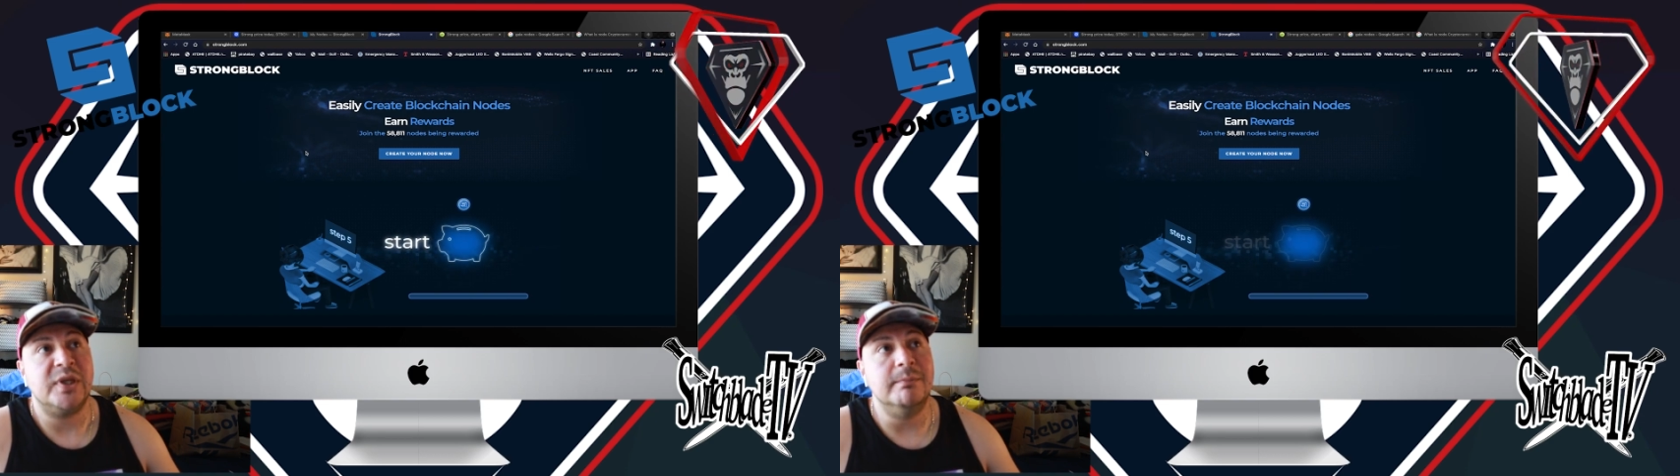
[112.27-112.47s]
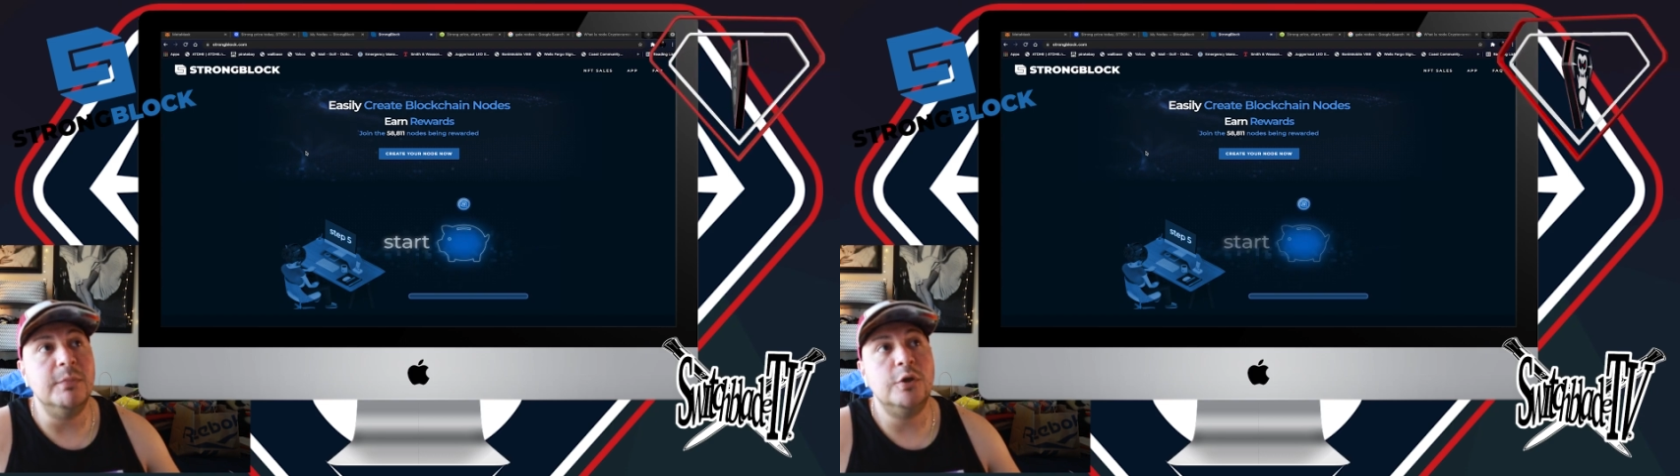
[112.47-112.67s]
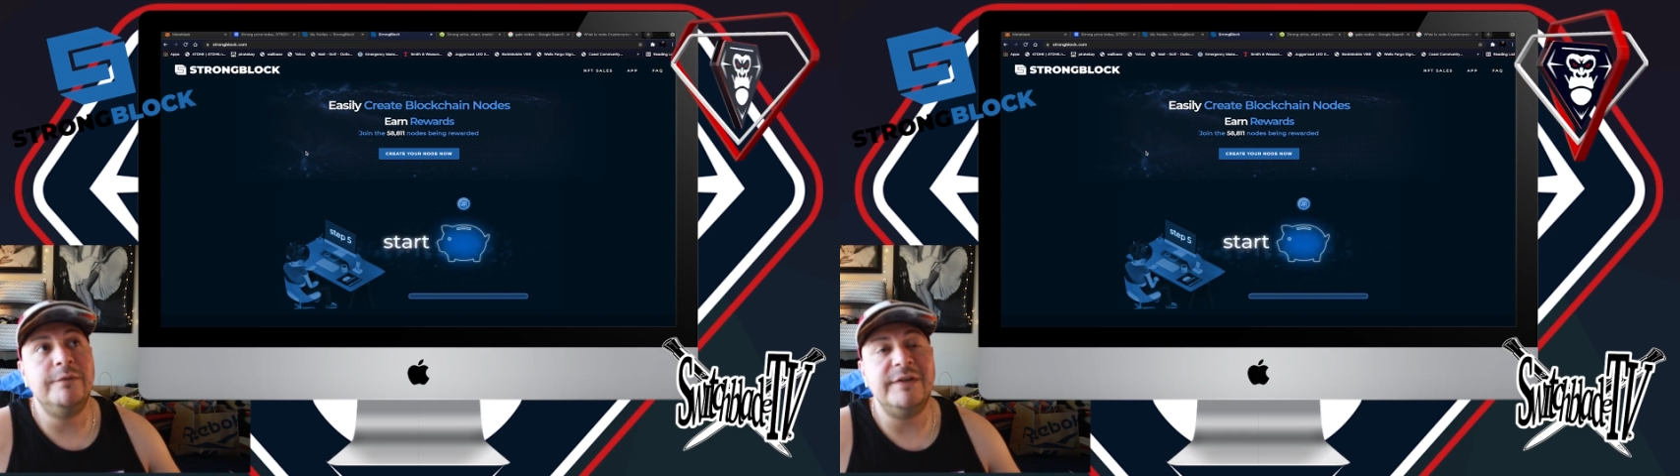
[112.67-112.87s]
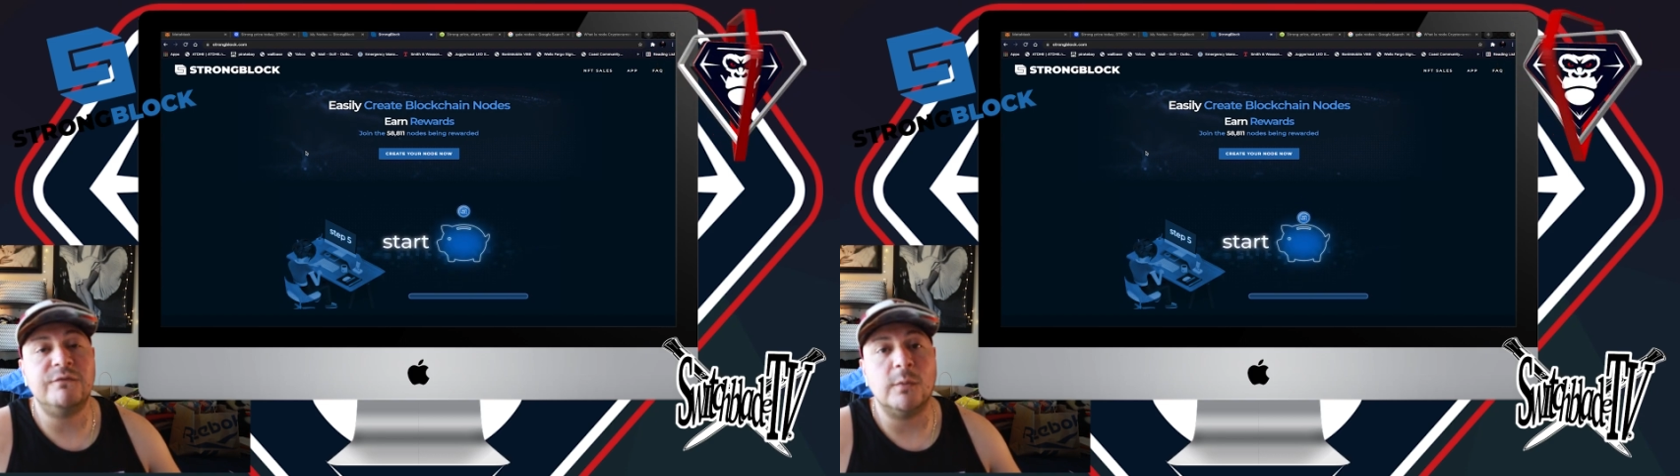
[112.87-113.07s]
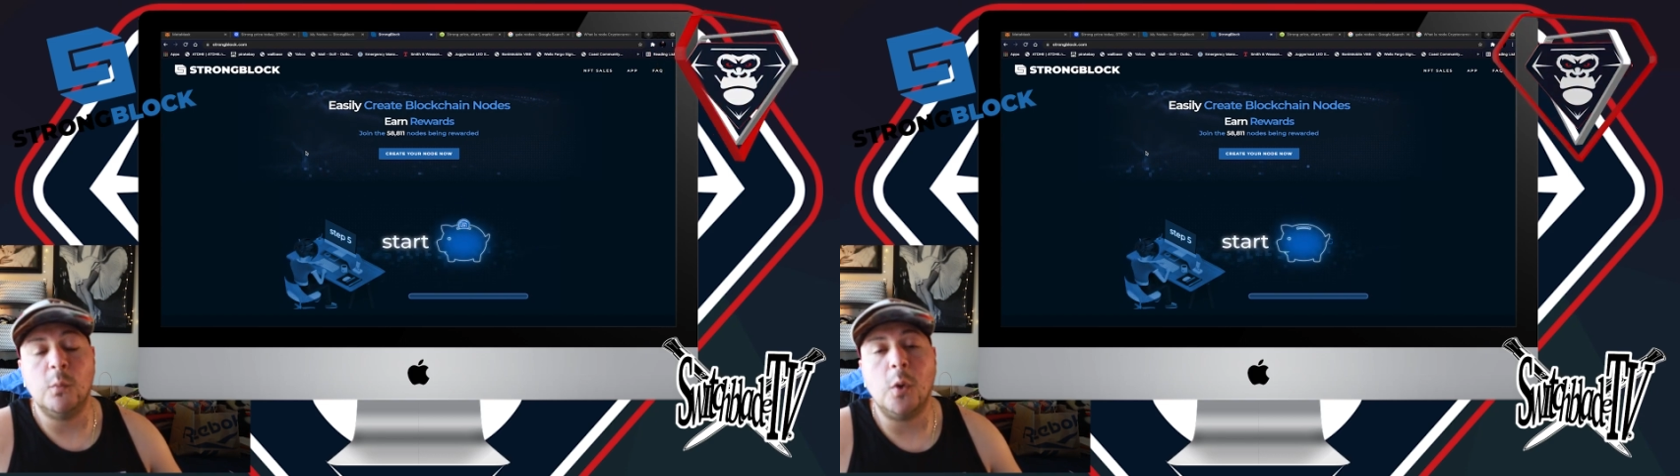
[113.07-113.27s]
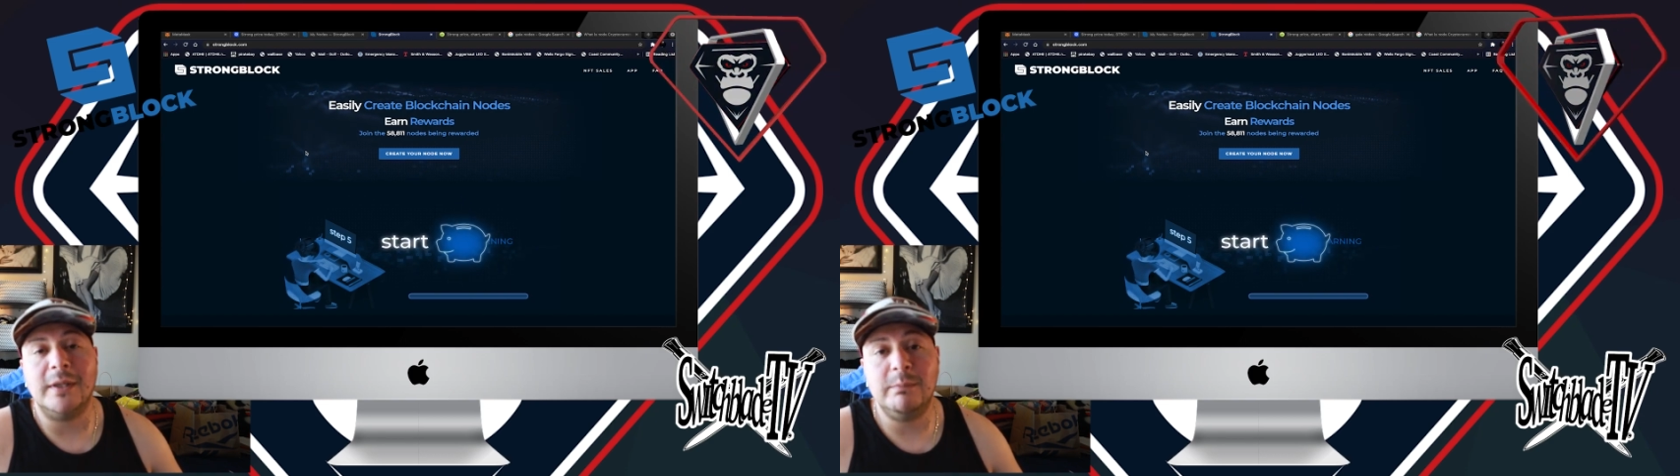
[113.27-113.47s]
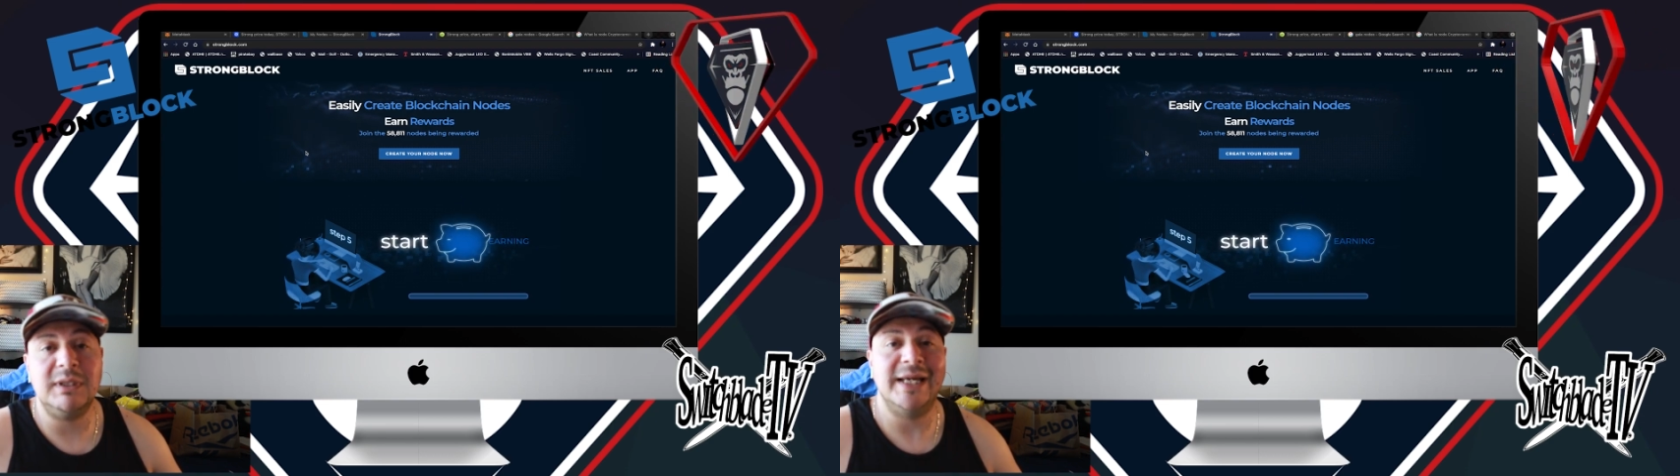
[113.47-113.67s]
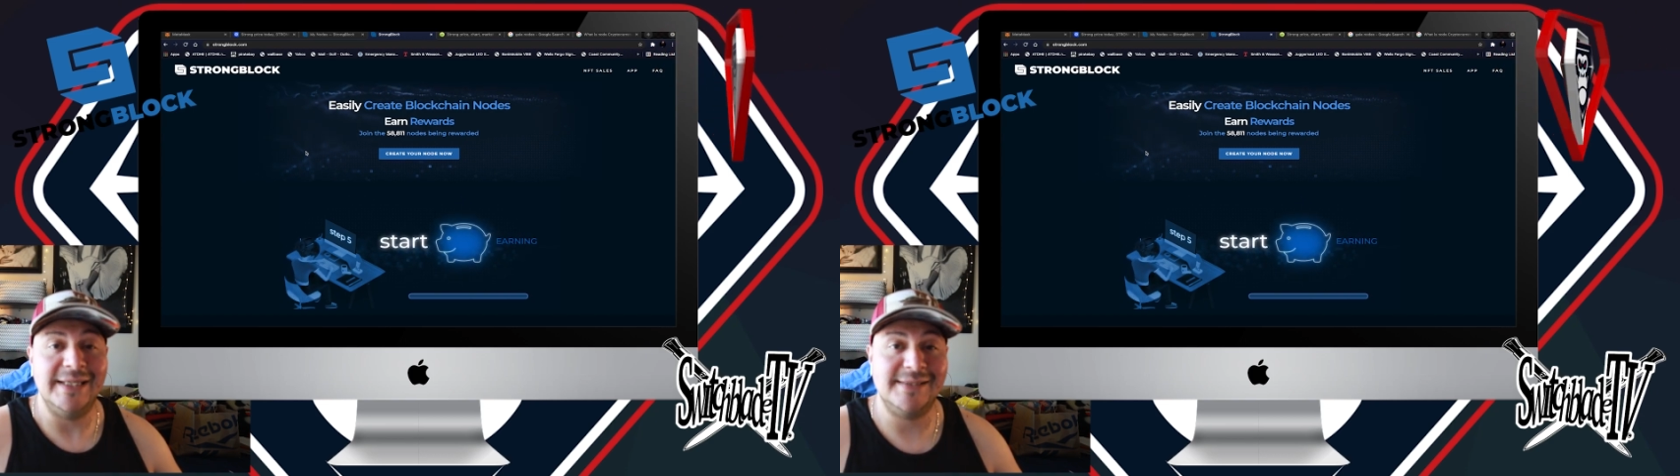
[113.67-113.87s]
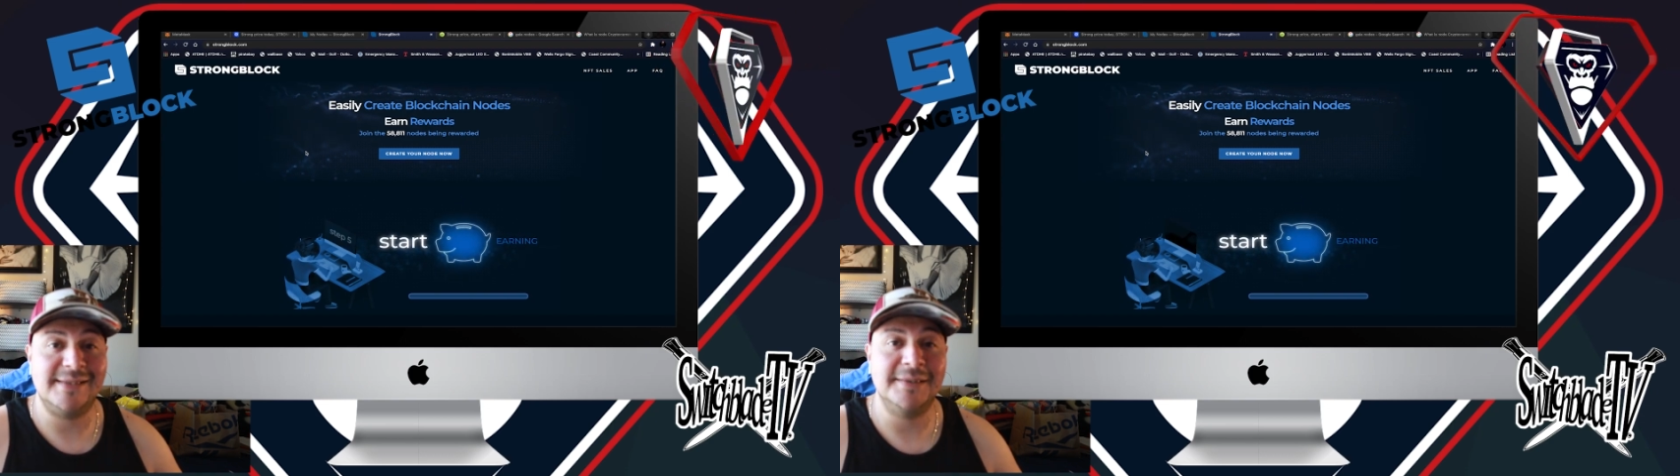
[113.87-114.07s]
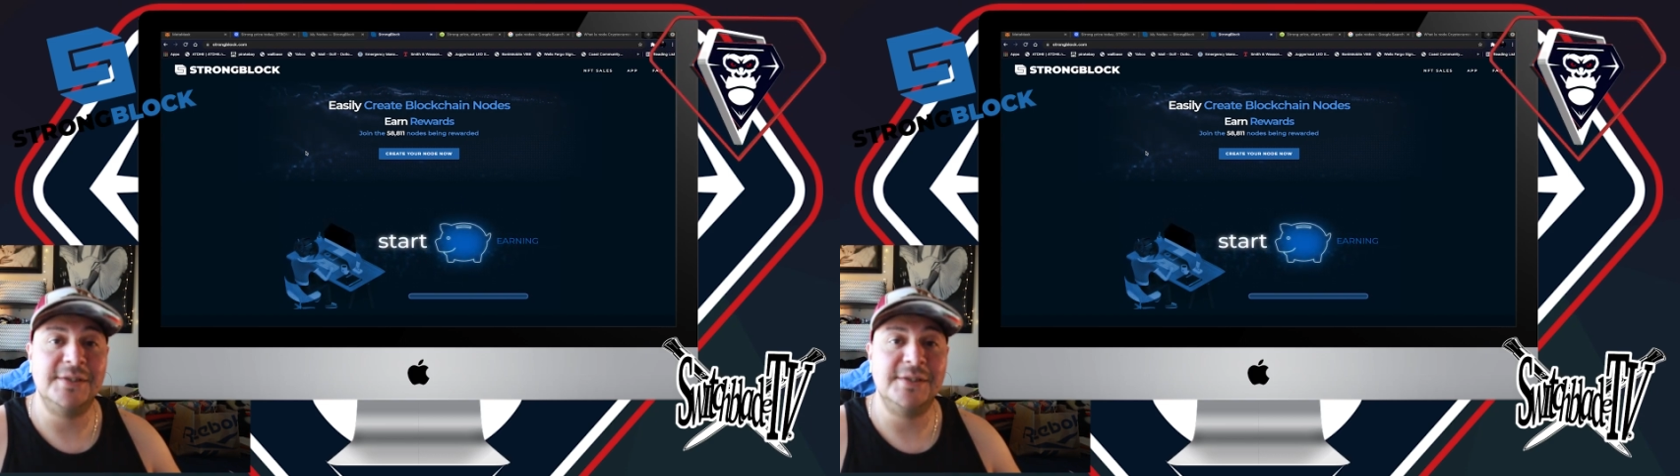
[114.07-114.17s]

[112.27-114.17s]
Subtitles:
movie from one place.